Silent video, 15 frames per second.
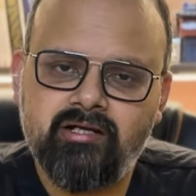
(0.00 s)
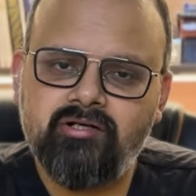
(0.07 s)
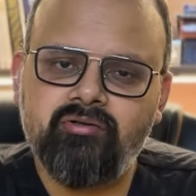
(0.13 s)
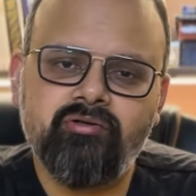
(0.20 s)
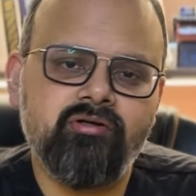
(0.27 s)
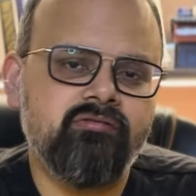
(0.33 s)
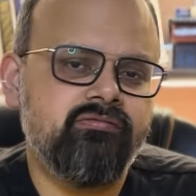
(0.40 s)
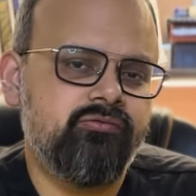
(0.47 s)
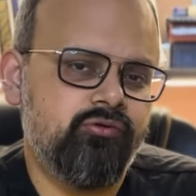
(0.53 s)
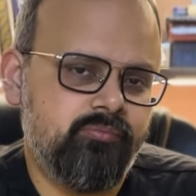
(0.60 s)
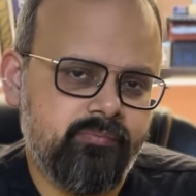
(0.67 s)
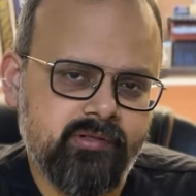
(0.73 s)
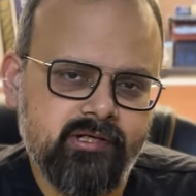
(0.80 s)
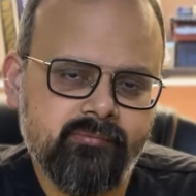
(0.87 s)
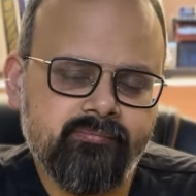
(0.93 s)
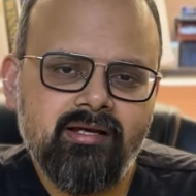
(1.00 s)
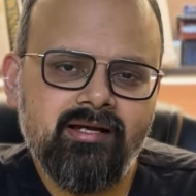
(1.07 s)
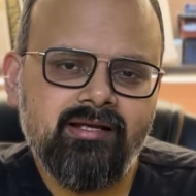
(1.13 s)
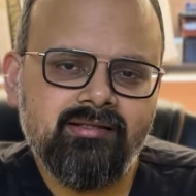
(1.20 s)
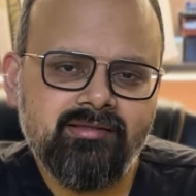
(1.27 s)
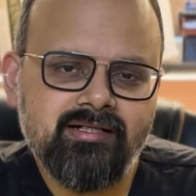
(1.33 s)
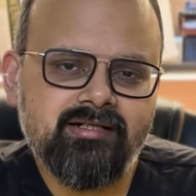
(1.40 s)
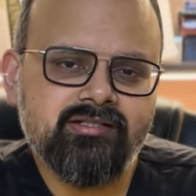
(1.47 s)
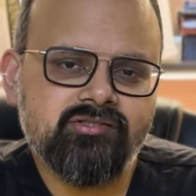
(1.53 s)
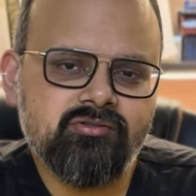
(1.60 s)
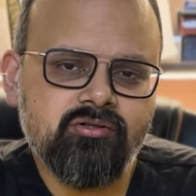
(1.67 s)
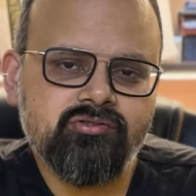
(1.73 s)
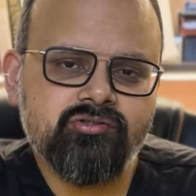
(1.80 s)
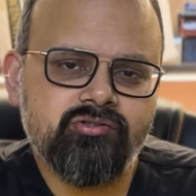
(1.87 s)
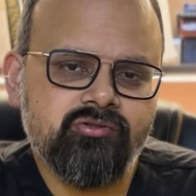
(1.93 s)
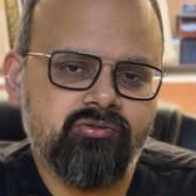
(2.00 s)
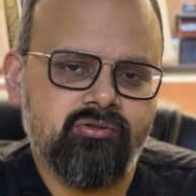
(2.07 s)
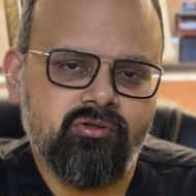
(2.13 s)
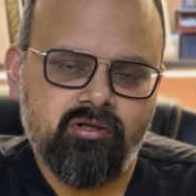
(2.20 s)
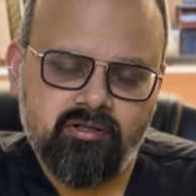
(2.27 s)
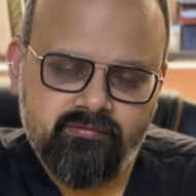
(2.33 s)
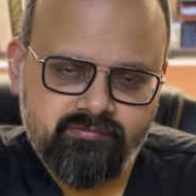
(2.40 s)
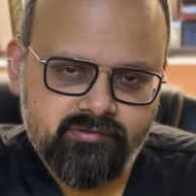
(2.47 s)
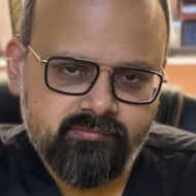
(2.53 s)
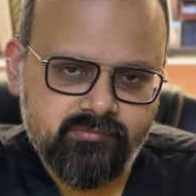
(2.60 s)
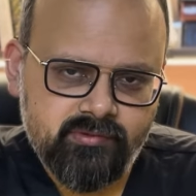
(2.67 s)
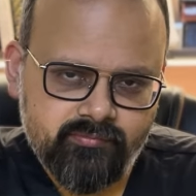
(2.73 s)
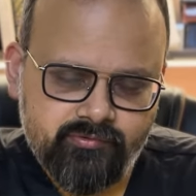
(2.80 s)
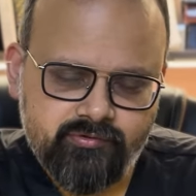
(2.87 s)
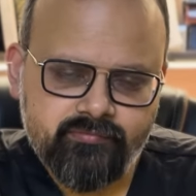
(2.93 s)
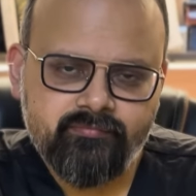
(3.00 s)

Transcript: into your food pipe, and that is causing you a lot of symptoms.